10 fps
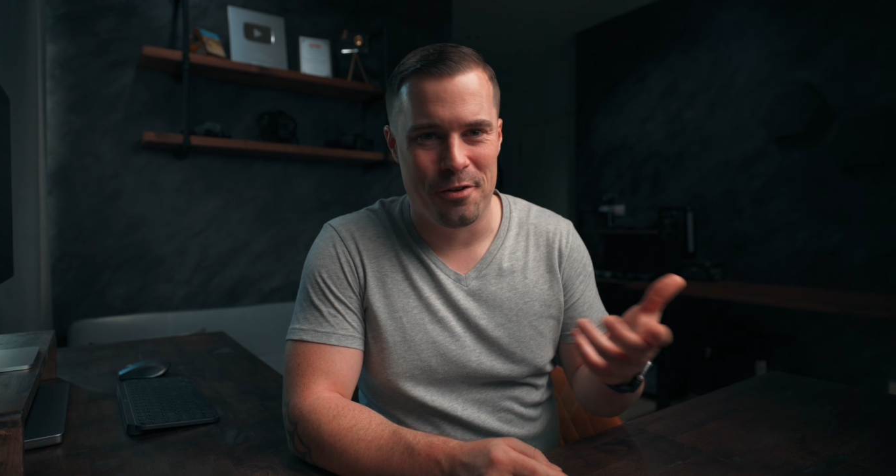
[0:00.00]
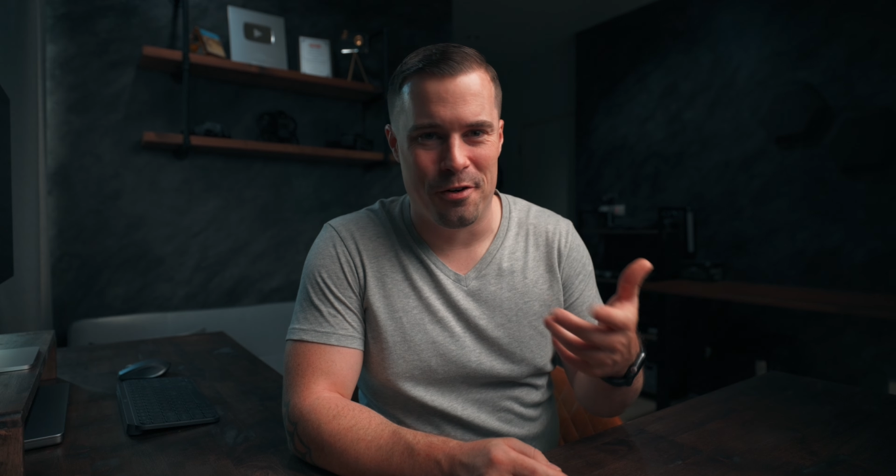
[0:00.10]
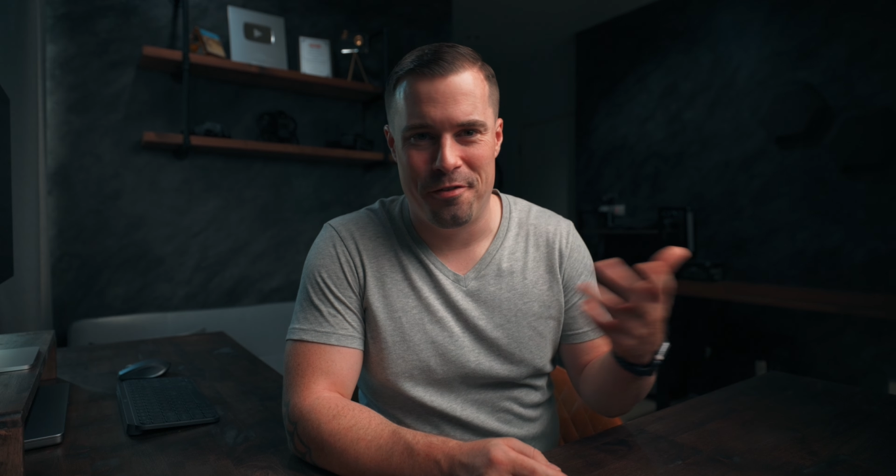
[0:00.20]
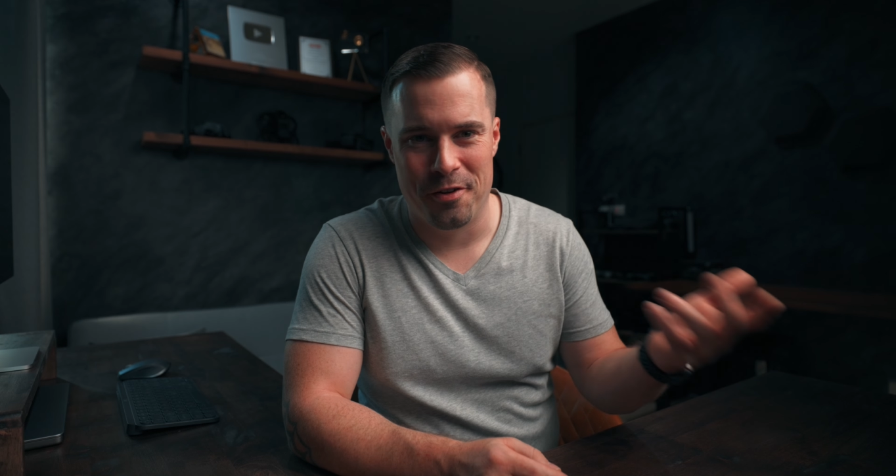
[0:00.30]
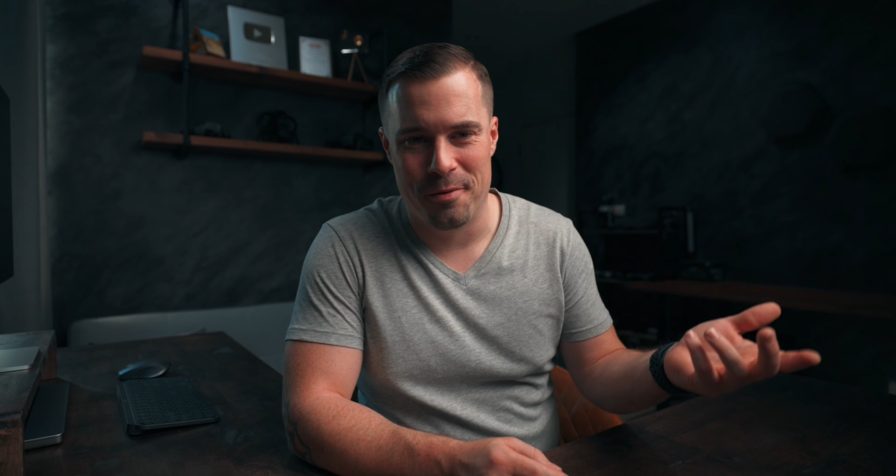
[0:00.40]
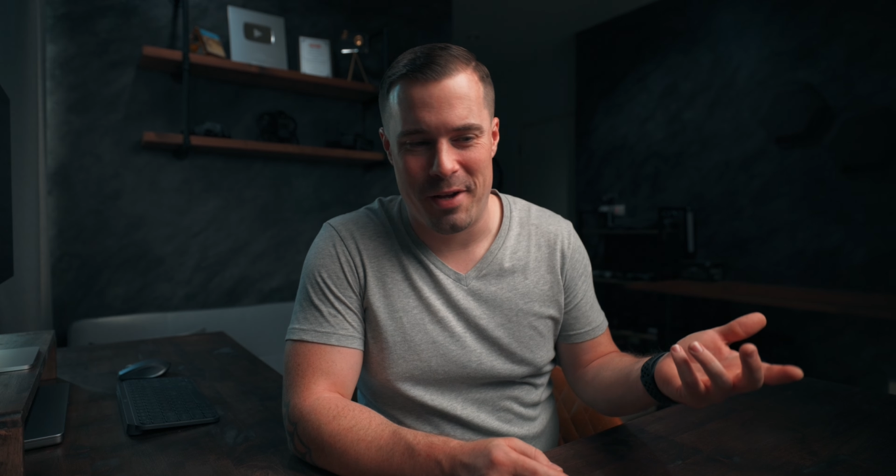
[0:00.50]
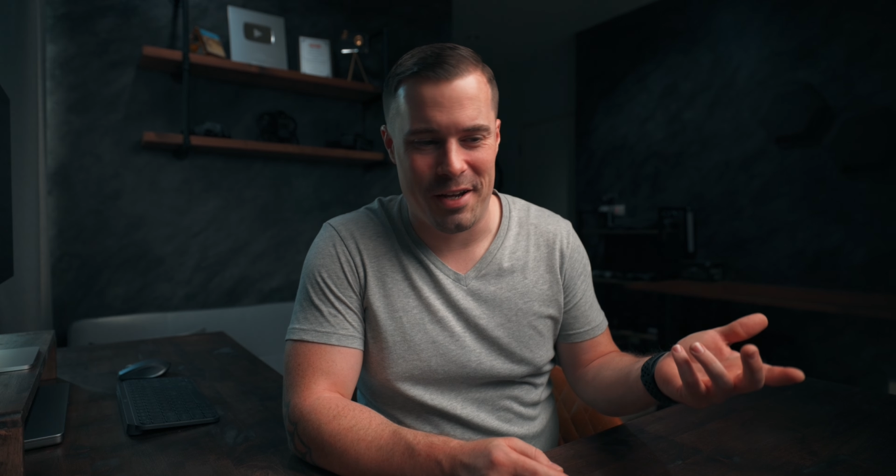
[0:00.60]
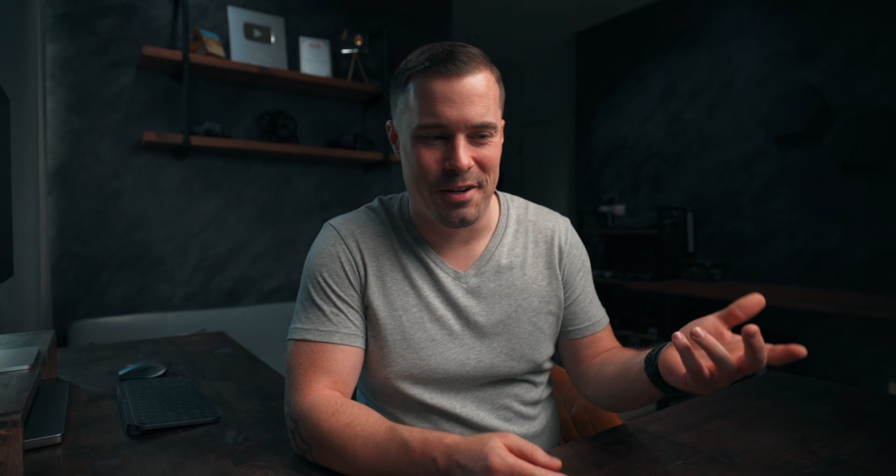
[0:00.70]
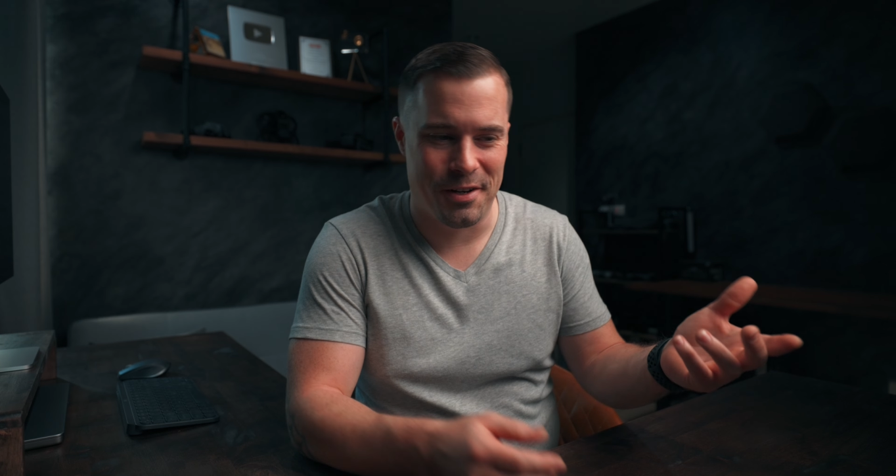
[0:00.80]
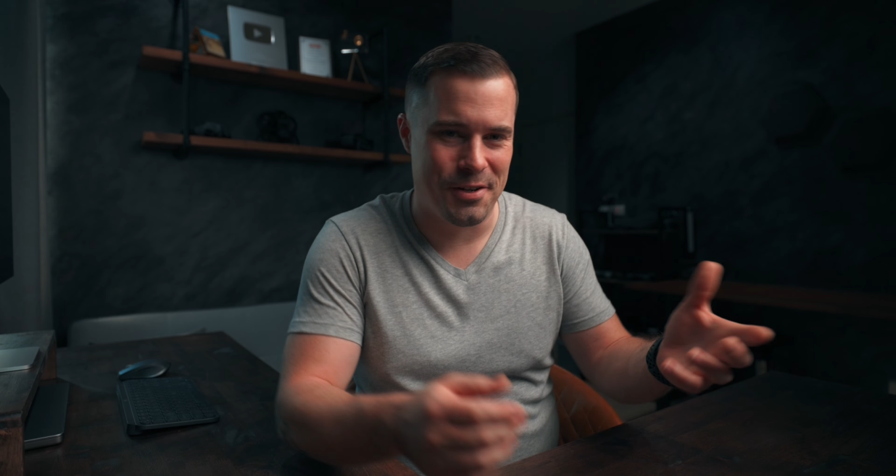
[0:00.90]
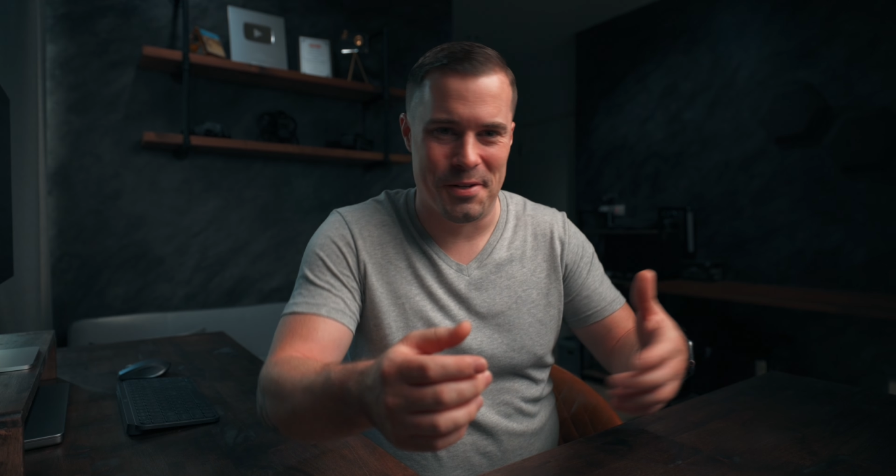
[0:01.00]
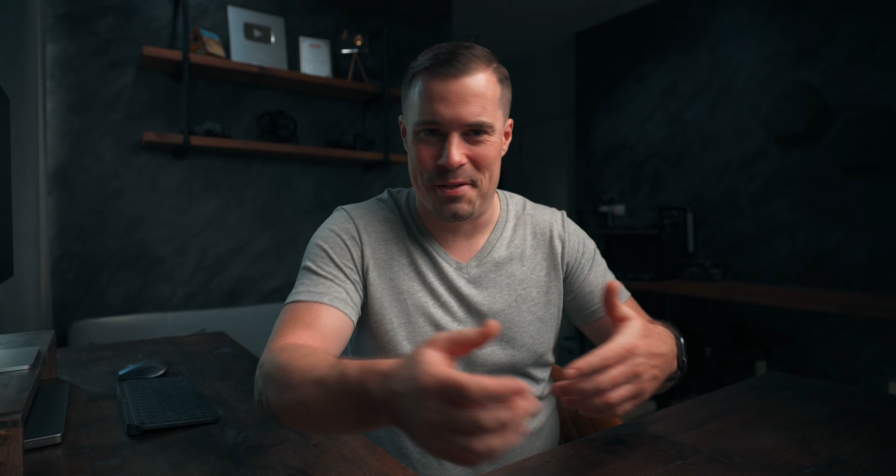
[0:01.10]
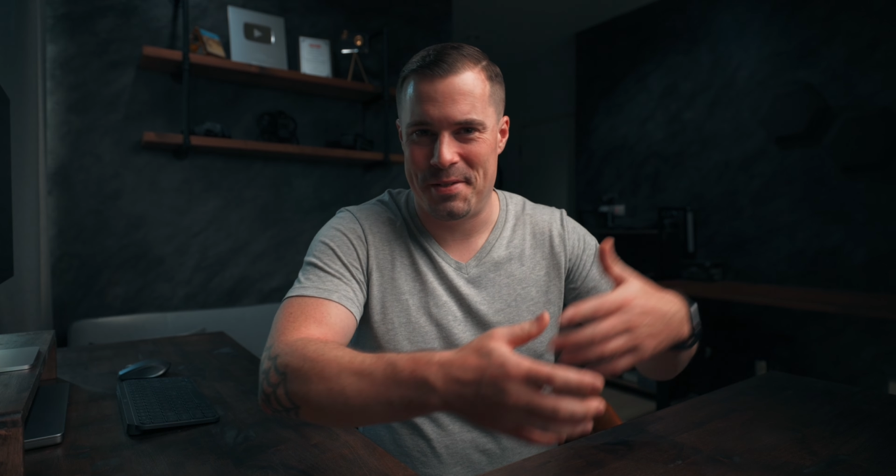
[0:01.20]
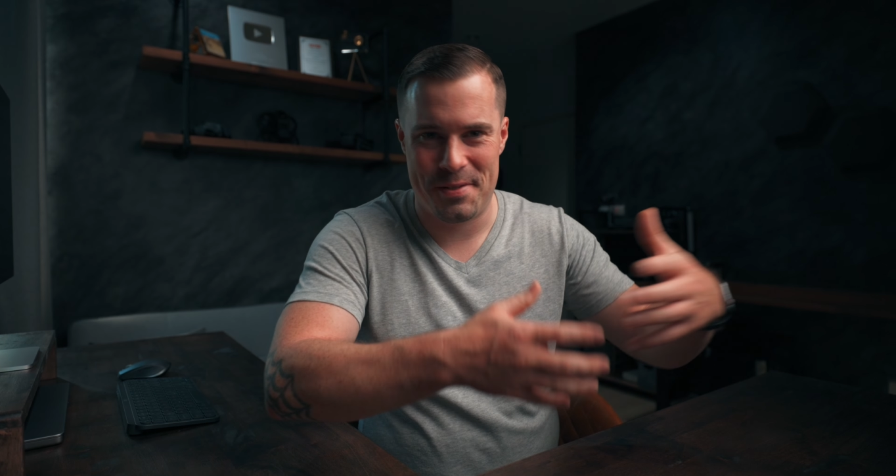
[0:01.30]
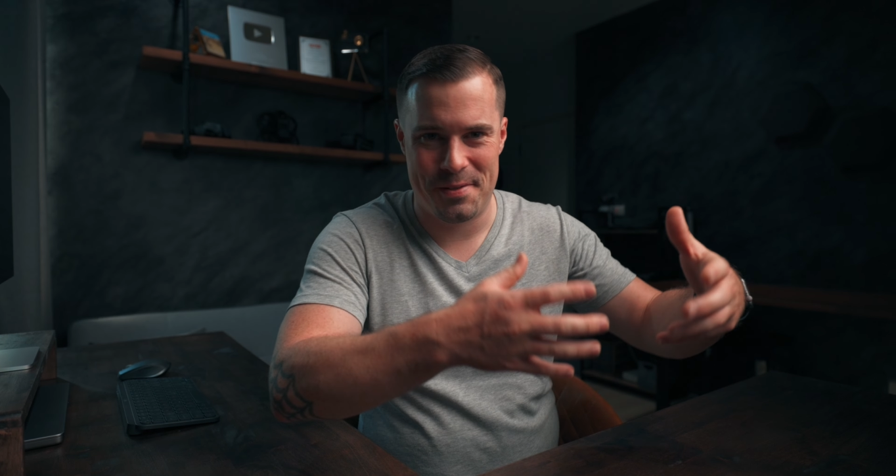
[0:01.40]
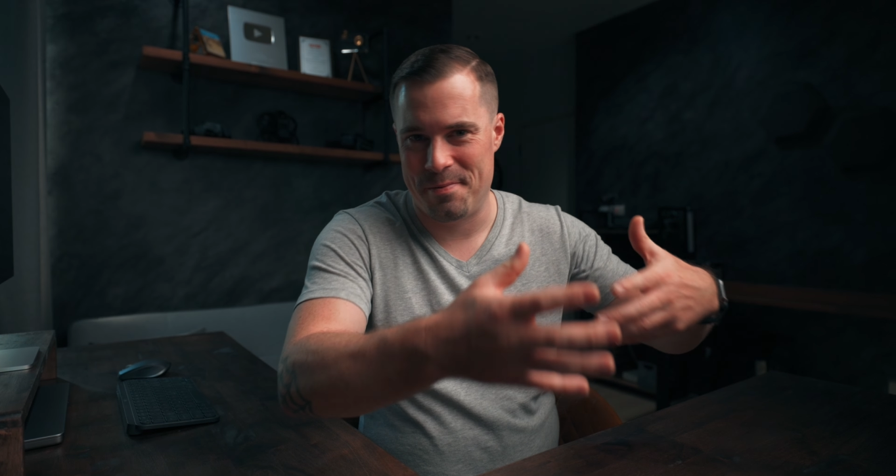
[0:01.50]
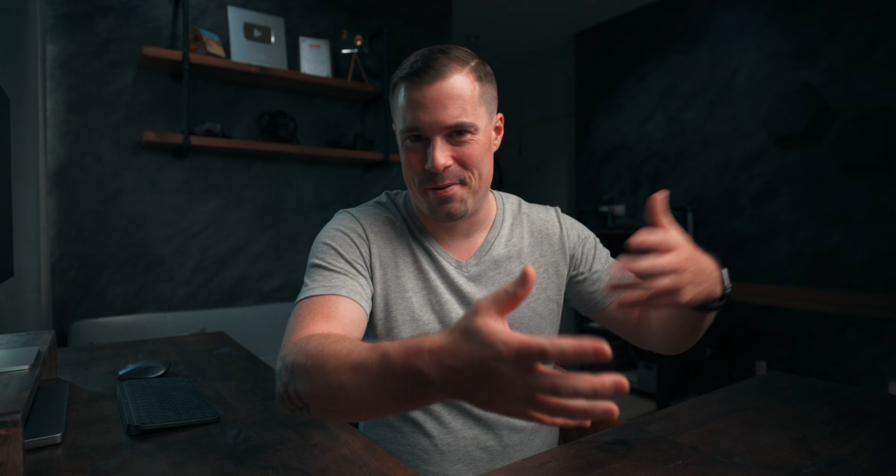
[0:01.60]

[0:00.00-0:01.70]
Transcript: you're a filmmaker, because,